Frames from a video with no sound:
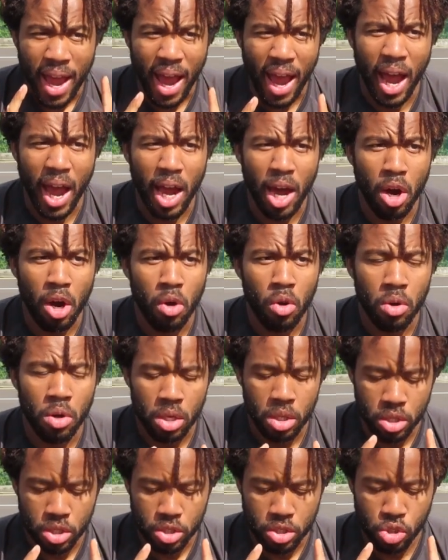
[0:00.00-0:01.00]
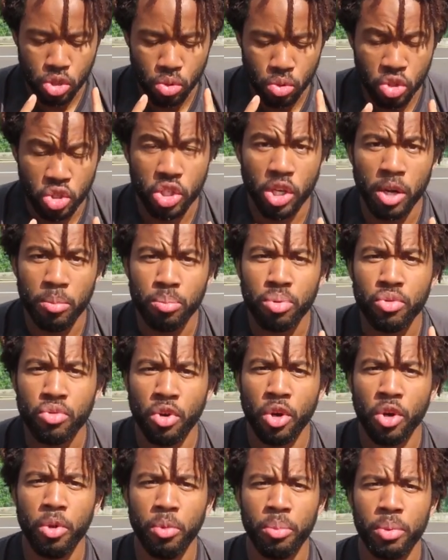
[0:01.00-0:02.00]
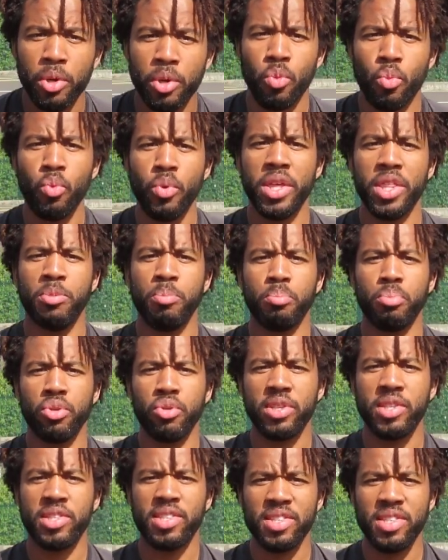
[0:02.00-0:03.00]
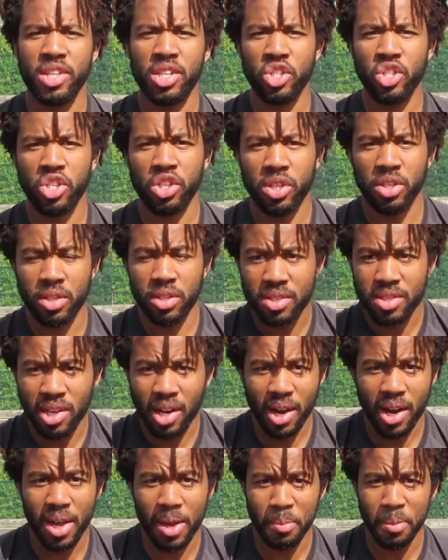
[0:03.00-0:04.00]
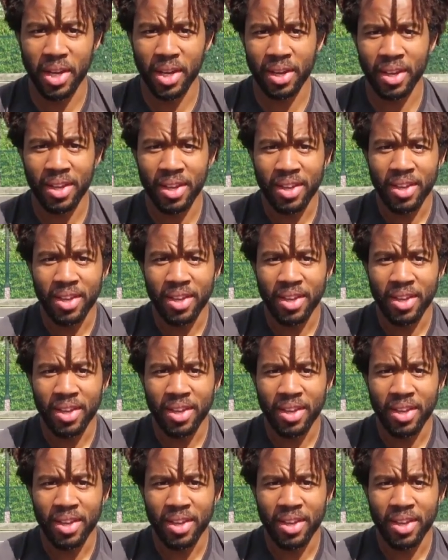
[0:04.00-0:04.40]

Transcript: how to jump rope with precision timing,